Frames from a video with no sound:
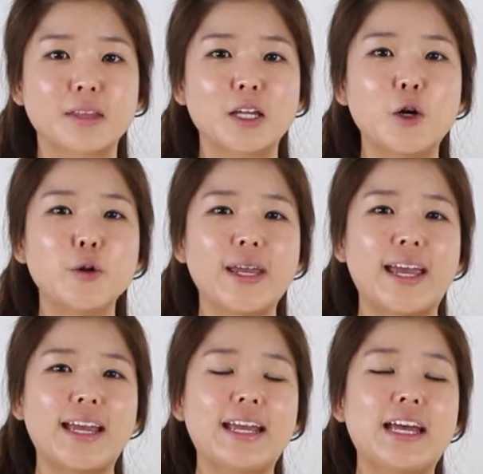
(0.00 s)

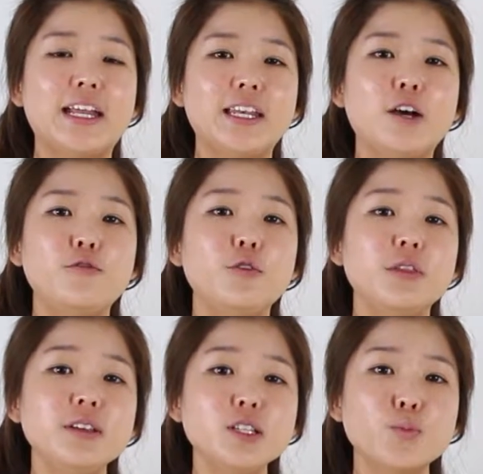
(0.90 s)
Okay, now for
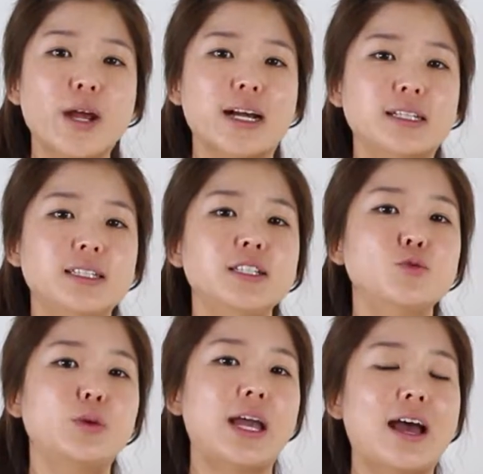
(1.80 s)
this practice,
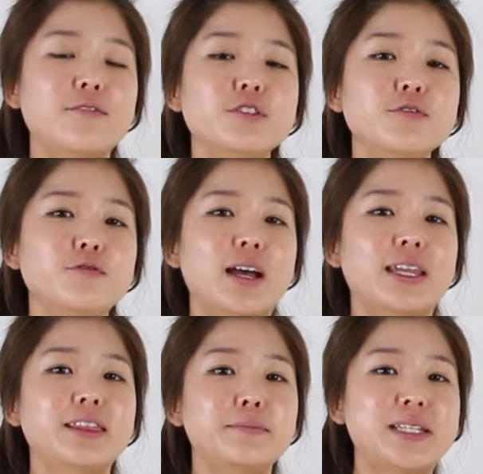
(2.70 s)
we have to
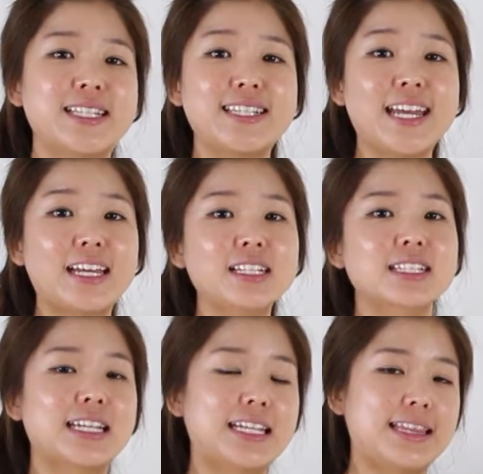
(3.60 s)
find the
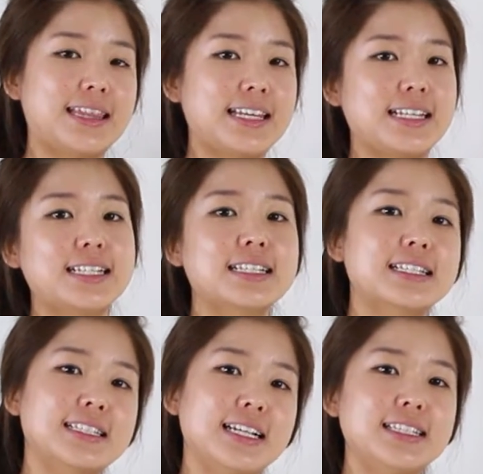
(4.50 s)
mistakes in these
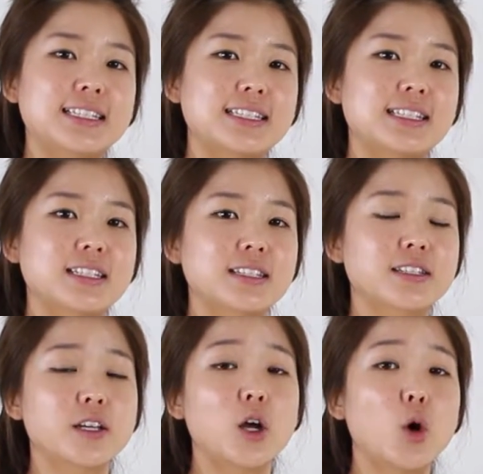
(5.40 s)
sentences.
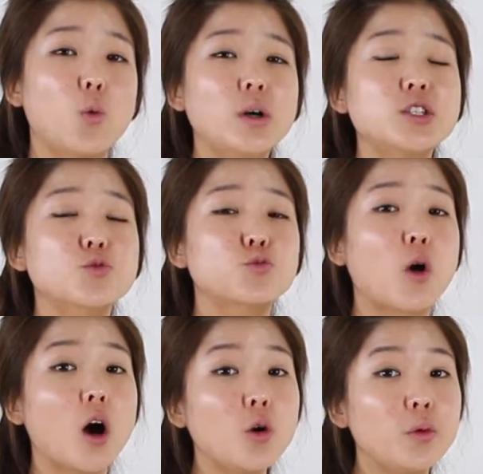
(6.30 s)
What's
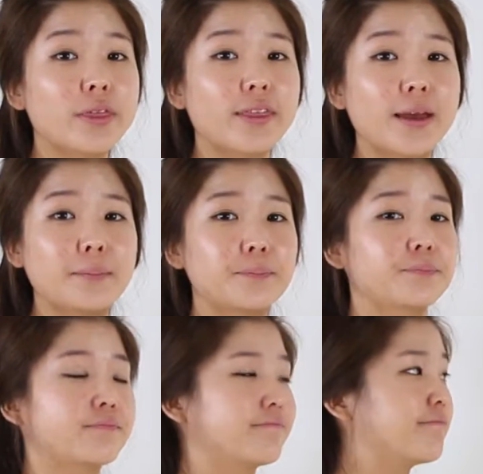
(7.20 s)
wrong with them?
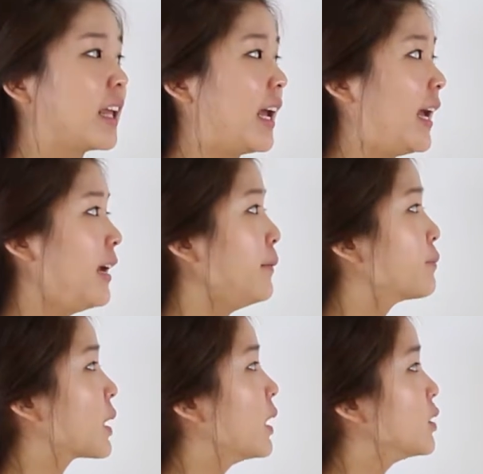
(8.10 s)
Okay,
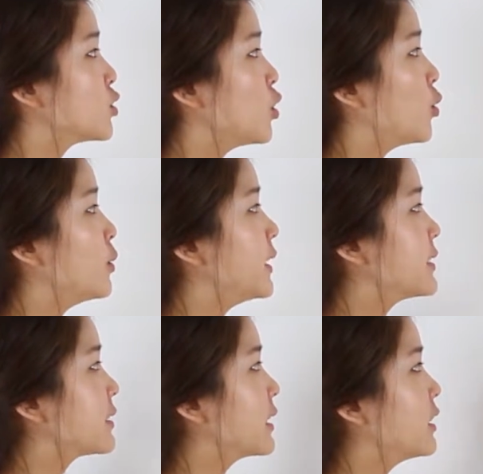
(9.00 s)
so let's
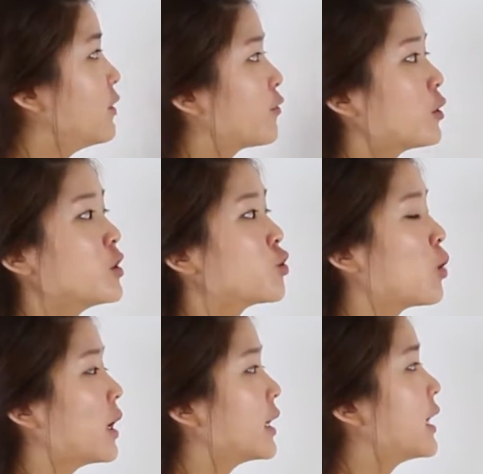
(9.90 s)
look at the first
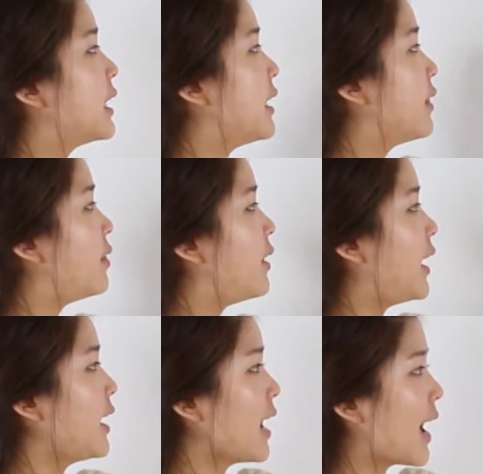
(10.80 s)
one.
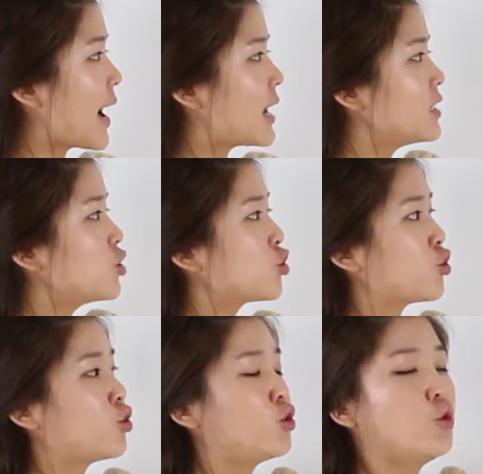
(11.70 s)
They has
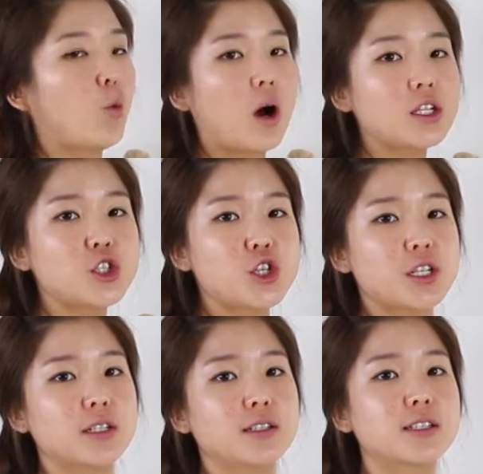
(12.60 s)
2
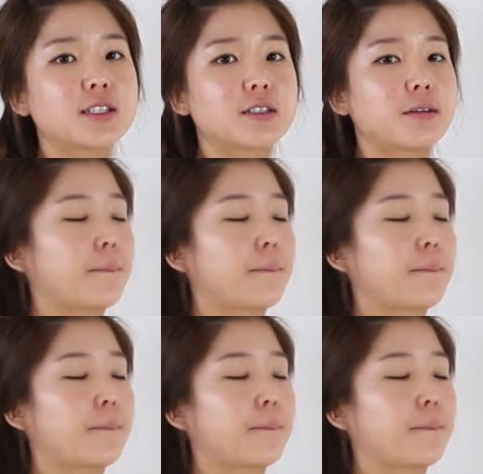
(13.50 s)
watches.